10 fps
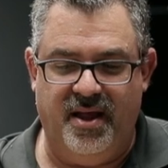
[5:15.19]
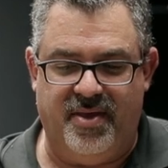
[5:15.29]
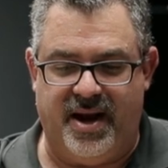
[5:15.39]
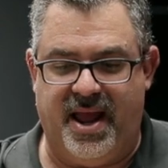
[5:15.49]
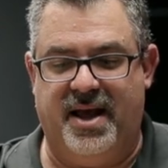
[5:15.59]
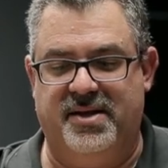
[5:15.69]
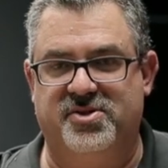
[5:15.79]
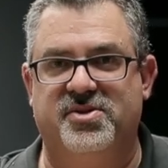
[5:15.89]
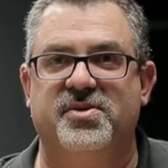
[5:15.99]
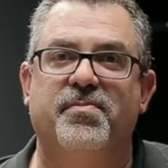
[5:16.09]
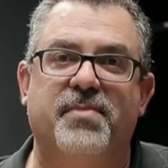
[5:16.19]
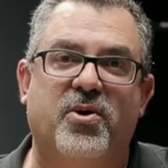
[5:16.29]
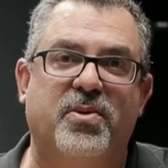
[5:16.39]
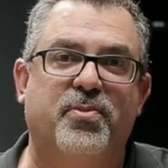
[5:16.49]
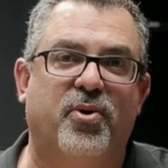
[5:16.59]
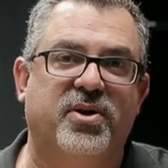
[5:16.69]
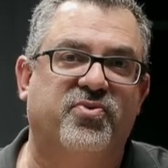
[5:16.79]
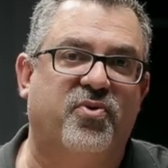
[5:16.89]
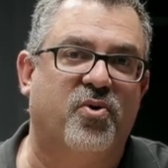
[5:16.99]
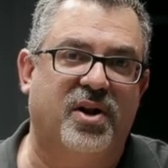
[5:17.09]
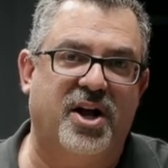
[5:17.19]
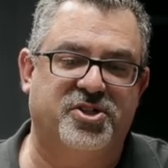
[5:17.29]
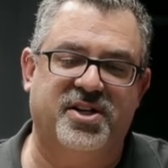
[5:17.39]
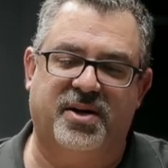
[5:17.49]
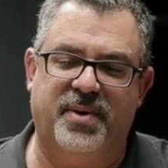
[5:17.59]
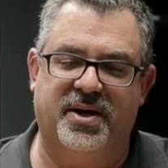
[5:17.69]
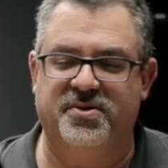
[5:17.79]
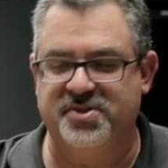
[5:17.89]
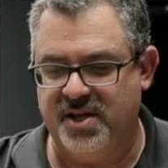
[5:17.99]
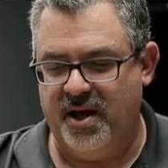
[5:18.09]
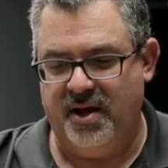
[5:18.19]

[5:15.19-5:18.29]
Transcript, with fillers: that has mounting points for Logitech pedals,